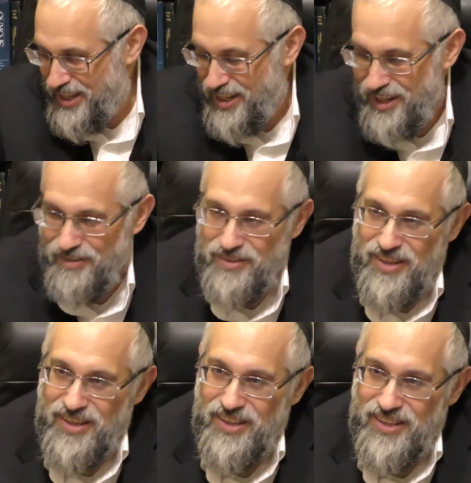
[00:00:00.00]
of
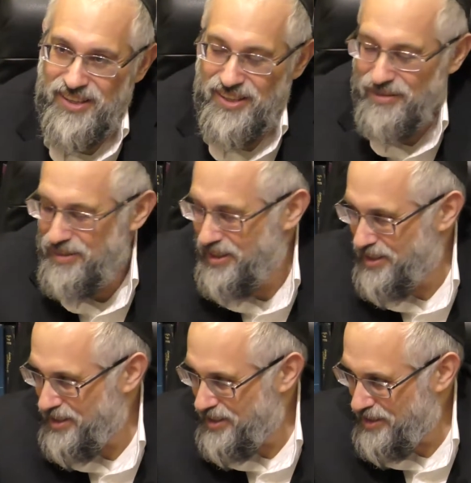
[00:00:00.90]

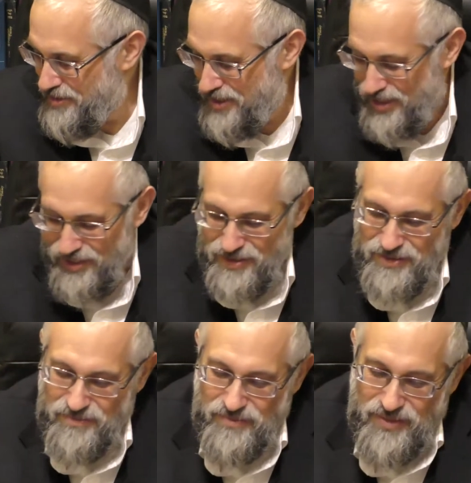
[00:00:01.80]
the
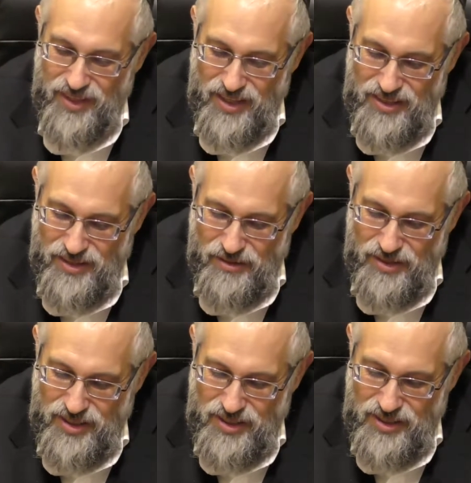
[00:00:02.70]
leaves. So
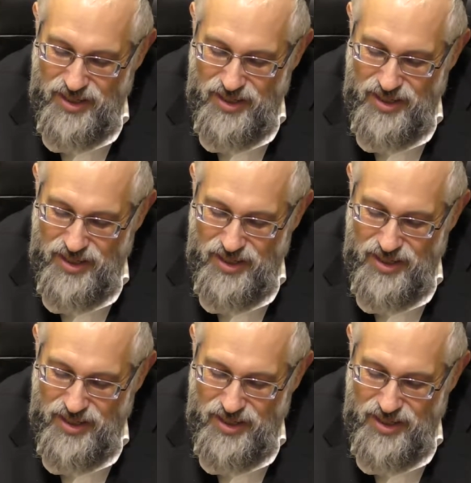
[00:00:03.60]
this is